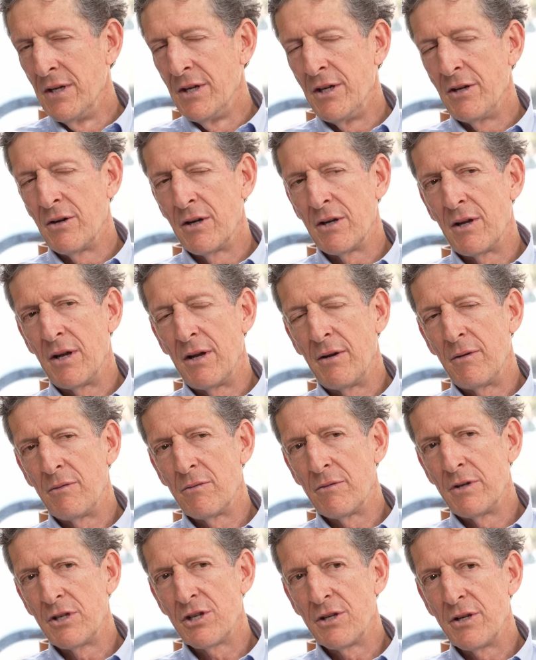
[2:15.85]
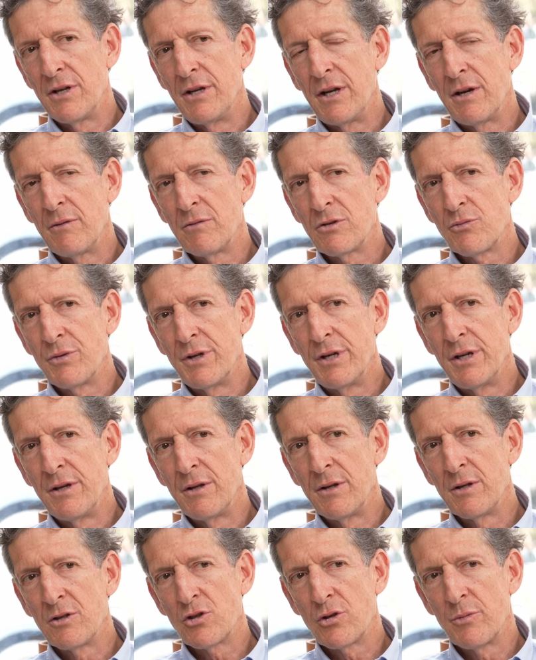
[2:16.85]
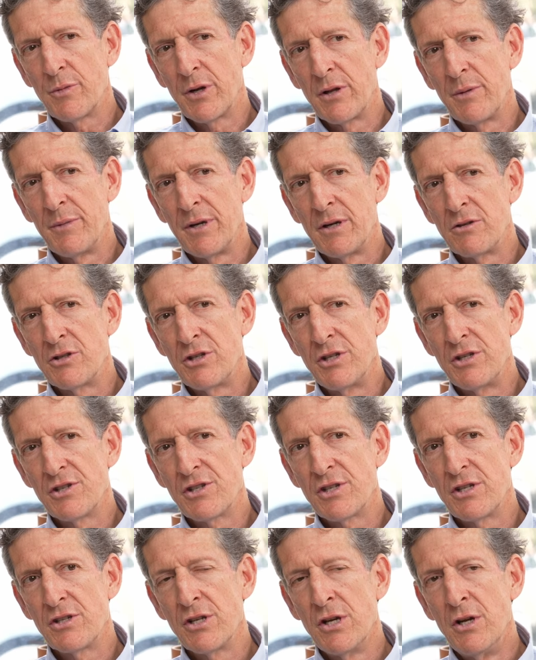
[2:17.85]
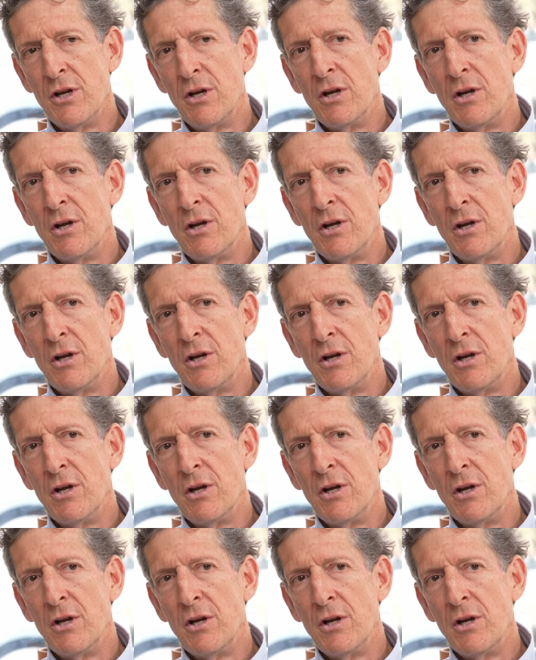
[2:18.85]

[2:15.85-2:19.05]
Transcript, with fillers: You know, I, recently I was reading in the Sermon on the Mount, Jesus says,